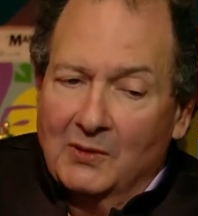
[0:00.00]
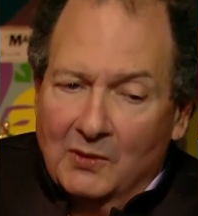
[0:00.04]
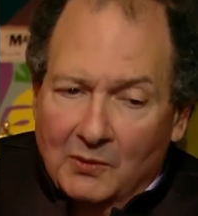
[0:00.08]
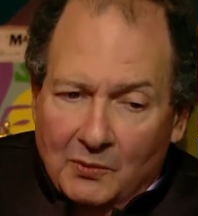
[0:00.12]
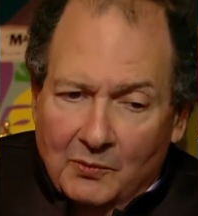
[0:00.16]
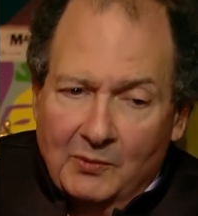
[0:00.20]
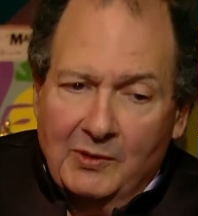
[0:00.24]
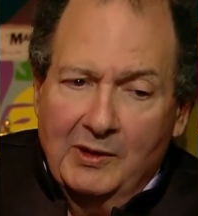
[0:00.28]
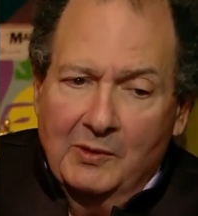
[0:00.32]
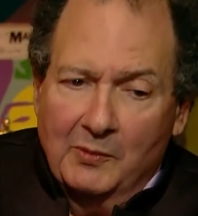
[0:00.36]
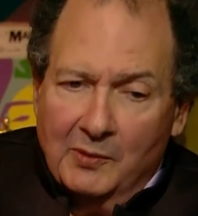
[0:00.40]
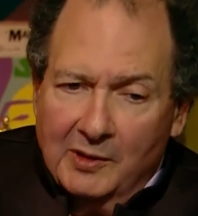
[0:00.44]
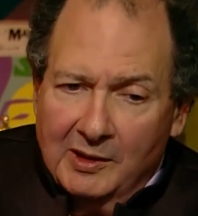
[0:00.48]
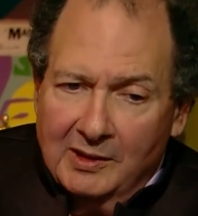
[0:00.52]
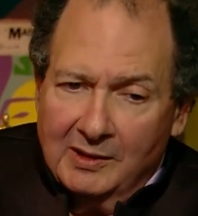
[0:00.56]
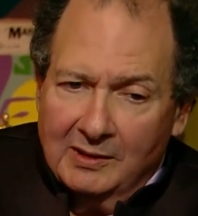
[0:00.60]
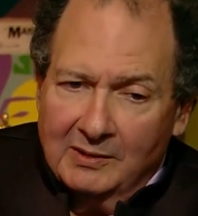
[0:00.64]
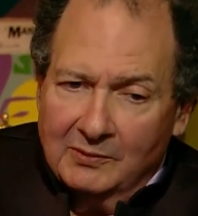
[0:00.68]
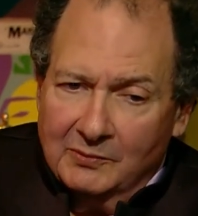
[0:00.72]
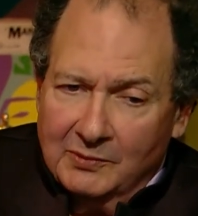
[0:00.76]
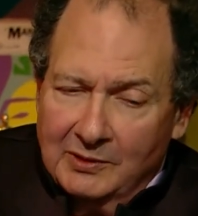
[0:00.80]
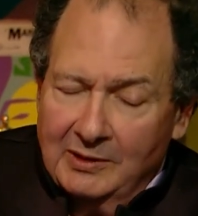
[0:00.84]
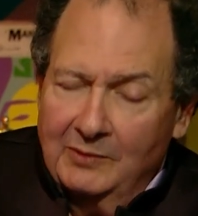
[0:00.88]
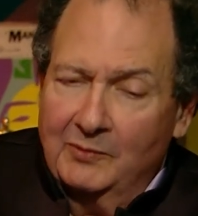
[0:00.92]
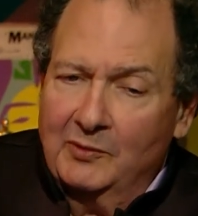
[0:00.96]
We
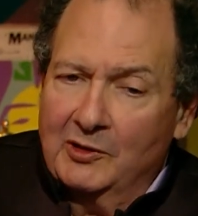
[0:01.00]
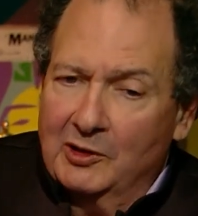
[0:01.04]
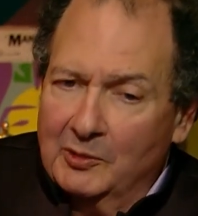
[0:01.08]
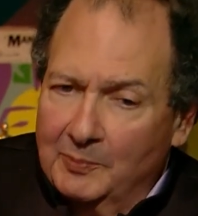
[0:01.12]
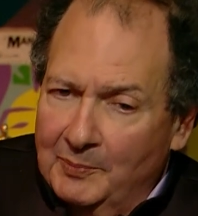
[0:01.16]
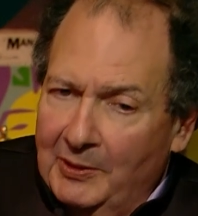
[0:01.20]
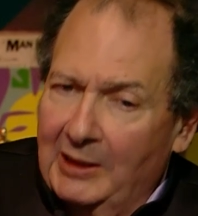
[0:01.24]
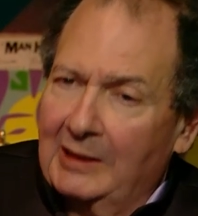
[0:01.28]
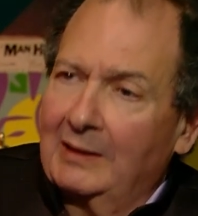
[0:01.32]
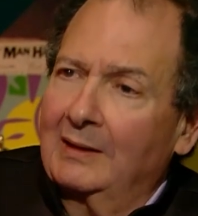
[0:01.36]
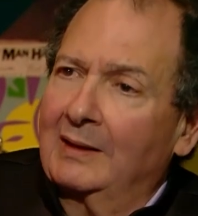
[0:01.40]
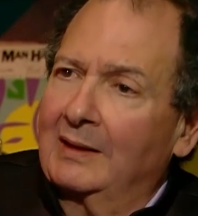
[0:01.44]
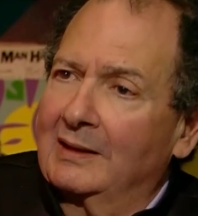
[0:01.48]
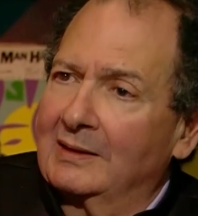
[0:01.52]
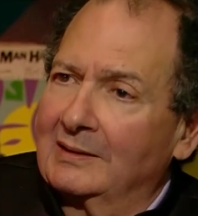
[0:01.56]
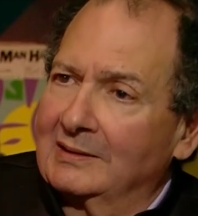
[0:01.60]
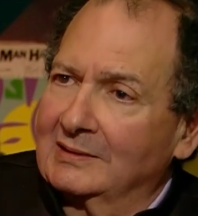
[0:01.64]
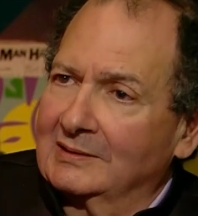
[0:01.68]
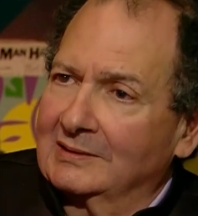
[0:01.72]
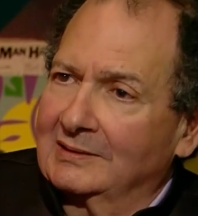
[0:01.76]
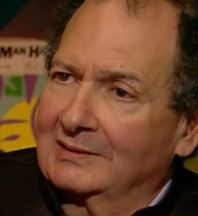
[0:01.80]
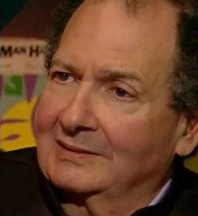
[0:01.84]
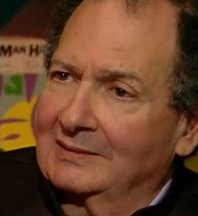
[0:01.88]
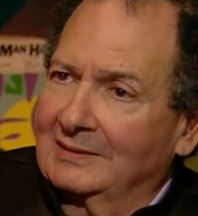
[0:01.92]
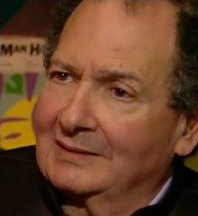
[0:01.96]
were
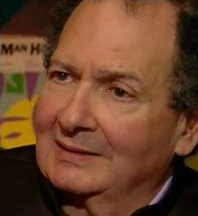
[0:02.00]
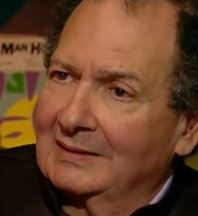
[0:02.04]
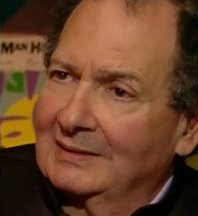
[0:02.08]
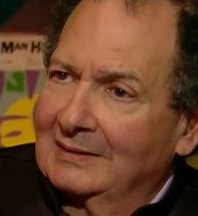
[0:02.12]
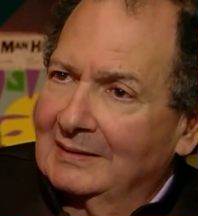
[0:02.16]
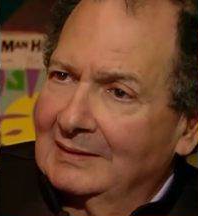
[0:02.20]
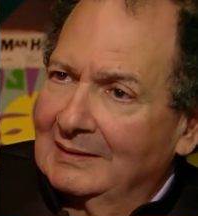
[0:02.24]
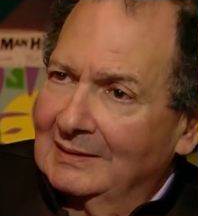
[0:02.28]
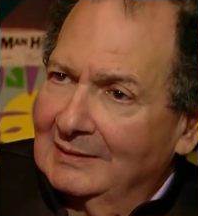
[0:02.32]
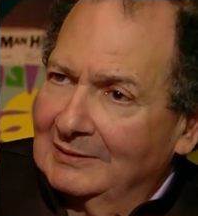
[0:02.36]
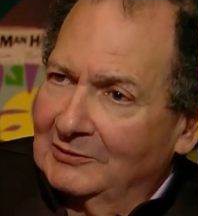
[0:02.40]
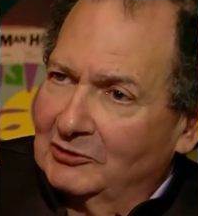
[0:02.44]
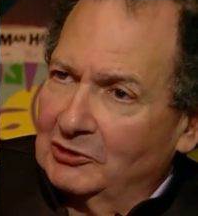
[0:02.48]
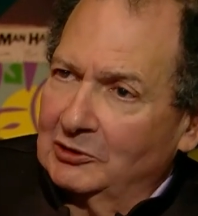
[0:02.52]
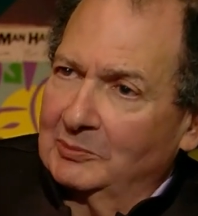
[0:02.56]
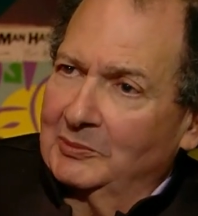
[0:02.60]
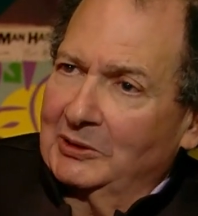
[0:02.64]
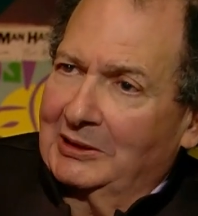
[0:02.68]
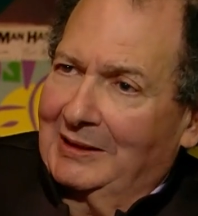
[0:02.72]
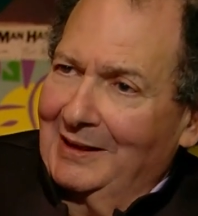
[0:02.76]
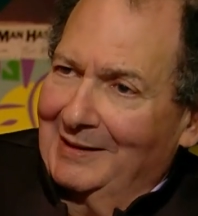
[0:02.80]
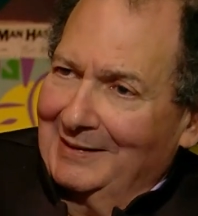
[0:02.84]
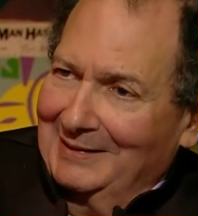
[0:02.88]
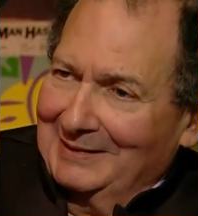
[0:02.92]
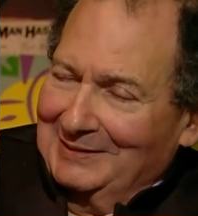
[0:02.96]
paralyzed and
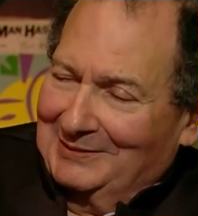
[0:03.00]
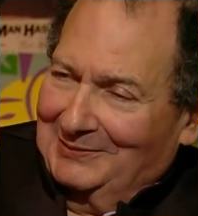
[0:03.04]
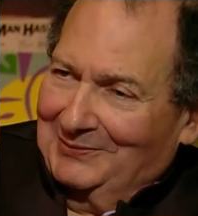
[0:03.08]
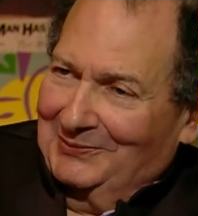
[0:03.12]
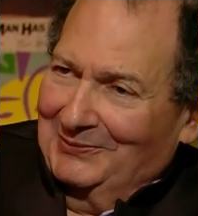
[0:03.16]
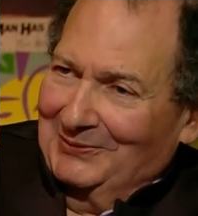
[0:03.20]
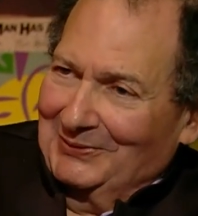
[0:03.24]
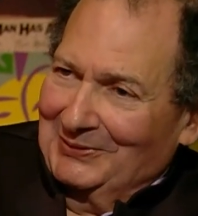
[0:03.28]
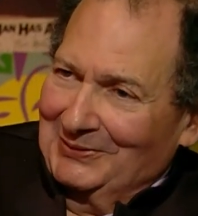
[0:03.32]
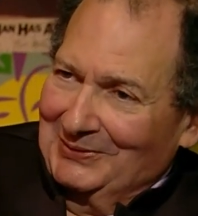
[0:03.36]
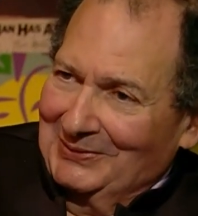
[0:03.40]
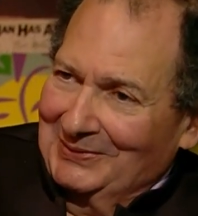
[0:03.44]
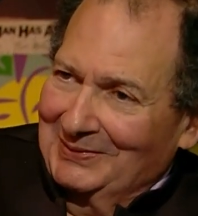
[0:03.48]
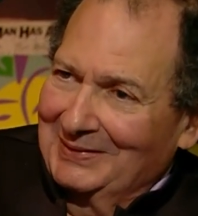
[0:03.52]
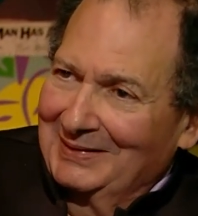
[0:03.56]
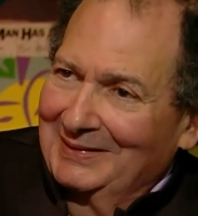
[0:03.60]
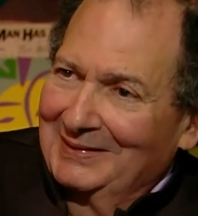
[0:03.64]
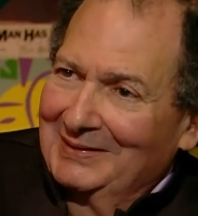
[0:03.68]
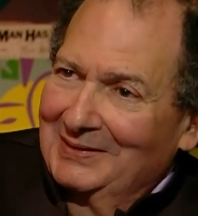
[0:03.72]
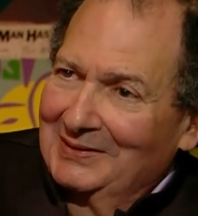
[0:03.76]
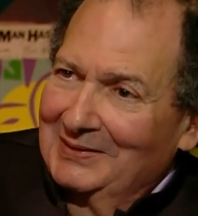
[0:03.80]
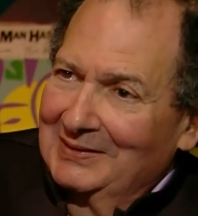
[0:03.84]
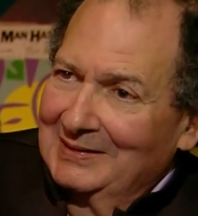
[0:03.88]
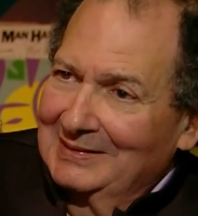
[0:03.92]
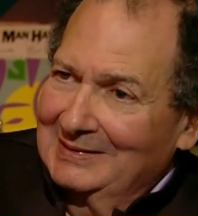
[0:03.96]
traumatized for
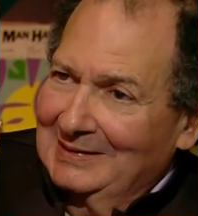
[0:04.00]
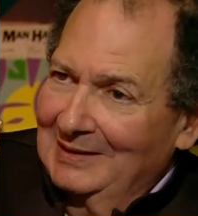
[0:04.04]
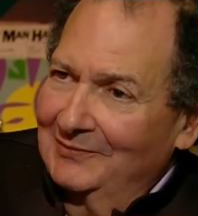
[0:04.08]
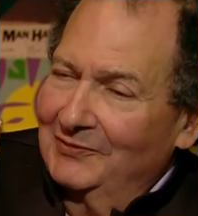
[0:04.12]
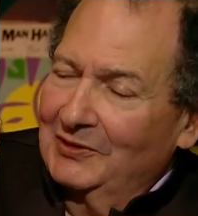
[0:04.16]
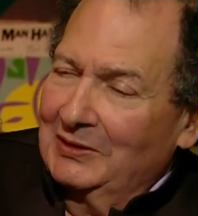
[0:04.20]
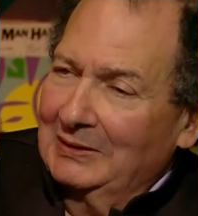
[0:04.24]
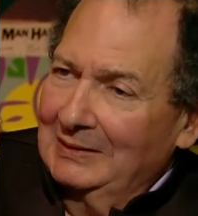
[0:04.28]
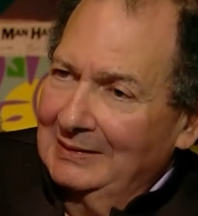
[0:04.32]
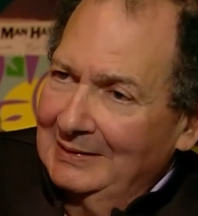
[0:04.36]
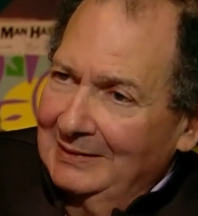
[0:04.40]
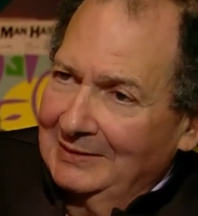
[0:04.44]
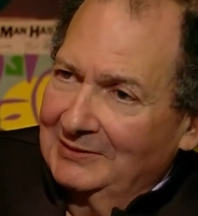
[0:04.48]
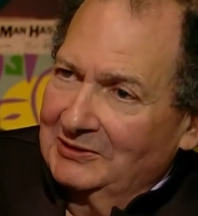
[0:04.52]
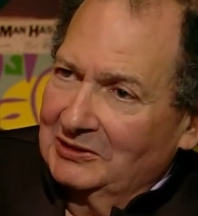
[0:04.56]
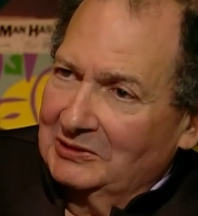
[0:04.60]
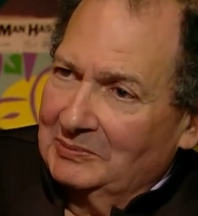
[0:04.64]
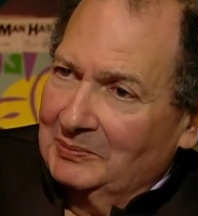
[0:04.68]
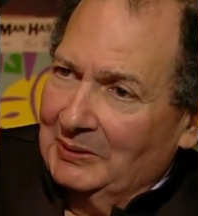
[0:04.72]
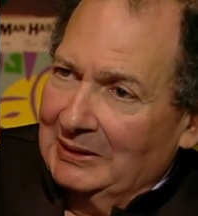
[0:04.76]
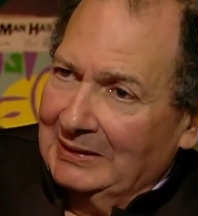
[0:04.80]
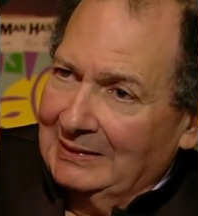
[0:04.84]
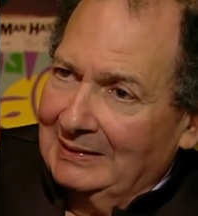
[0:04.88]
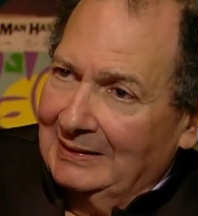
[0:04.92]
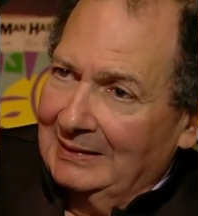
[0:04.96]
several years
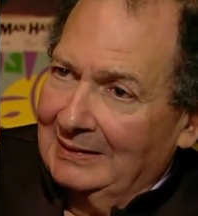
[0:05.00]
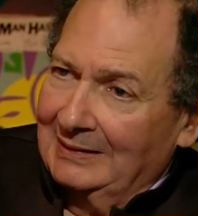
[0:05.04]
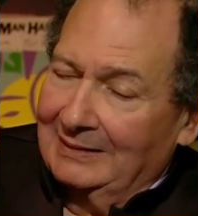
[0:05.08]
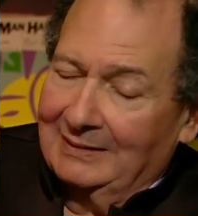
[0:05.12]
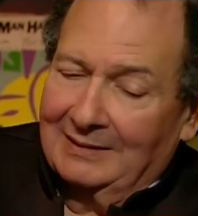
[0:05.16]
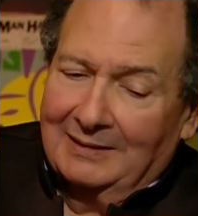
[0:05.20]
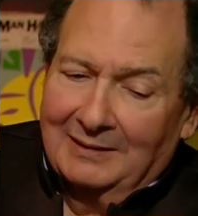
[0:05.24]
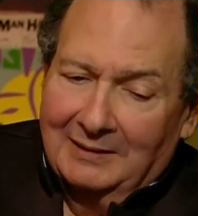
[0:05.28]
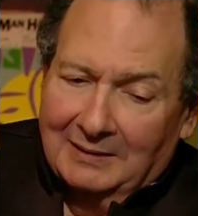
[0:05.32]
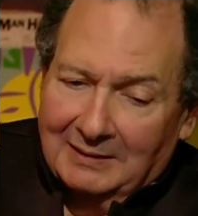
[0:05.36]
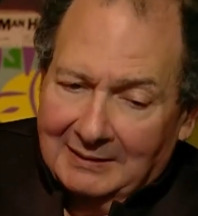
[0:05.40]
by that.